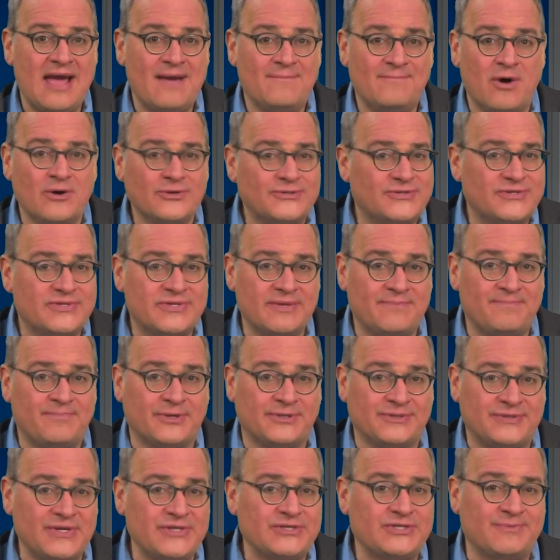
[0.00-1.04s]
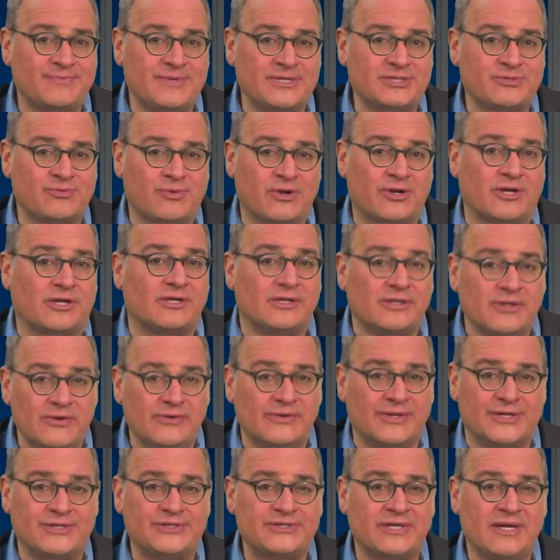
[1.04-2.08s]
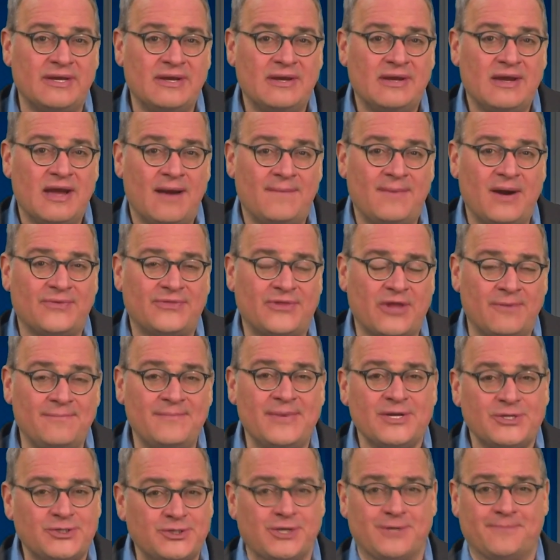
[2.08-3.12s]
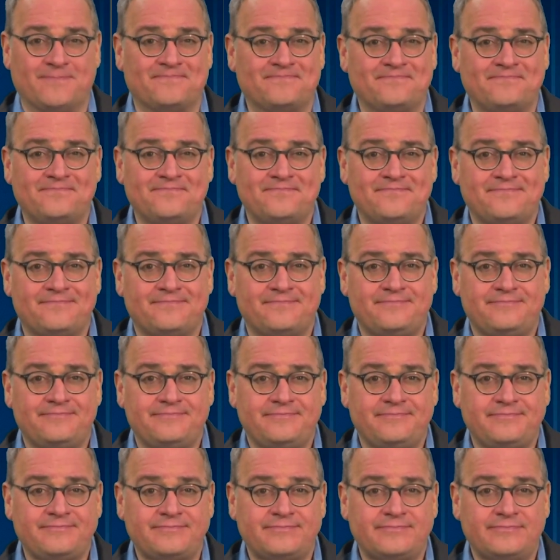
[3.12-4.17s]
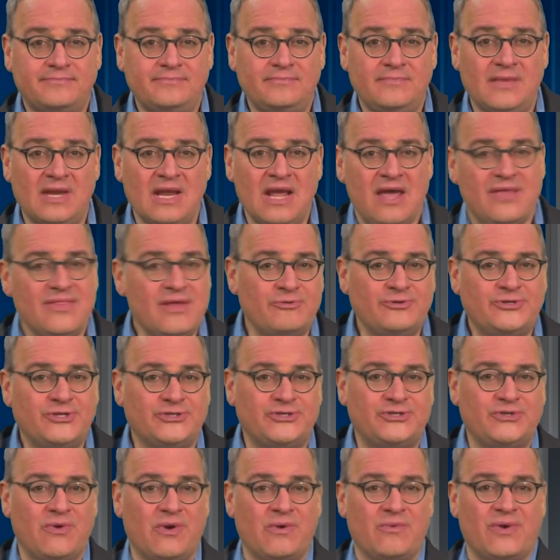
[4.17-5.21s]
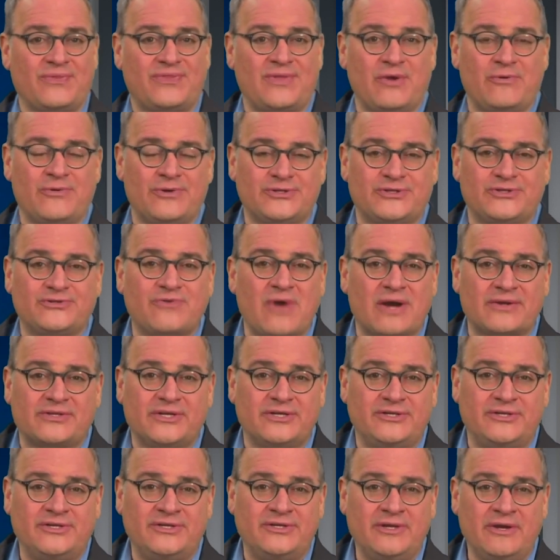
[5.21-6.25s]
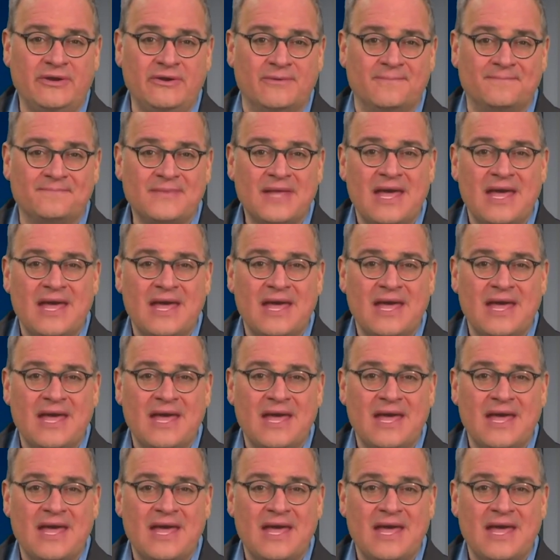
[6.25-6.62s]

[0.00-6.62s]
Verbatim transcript: Most of the participants were clueless about their mission. They were just doing what they were instructed to do.